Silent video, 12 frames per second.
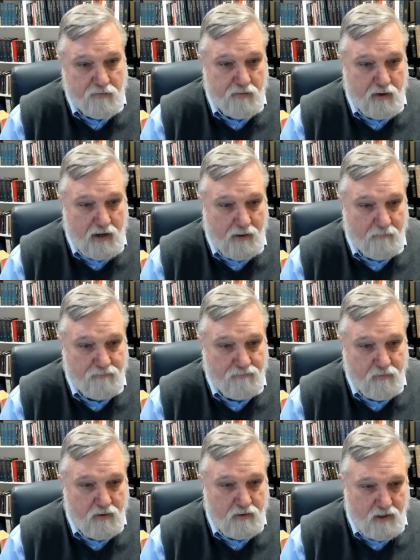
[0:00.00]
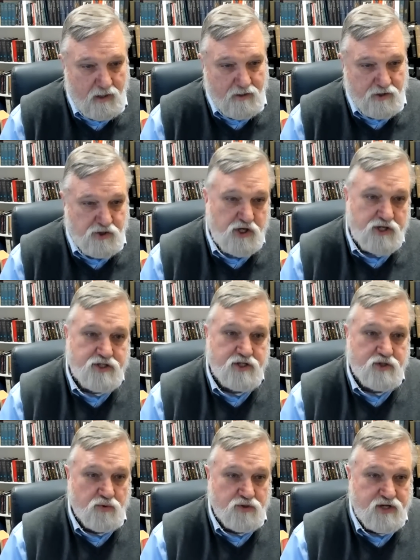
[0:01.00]
um,
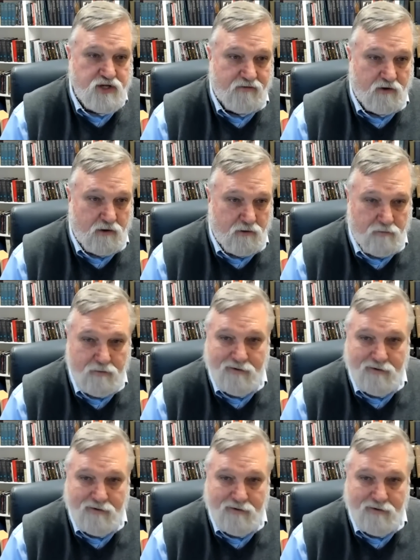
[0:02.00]
jesus was never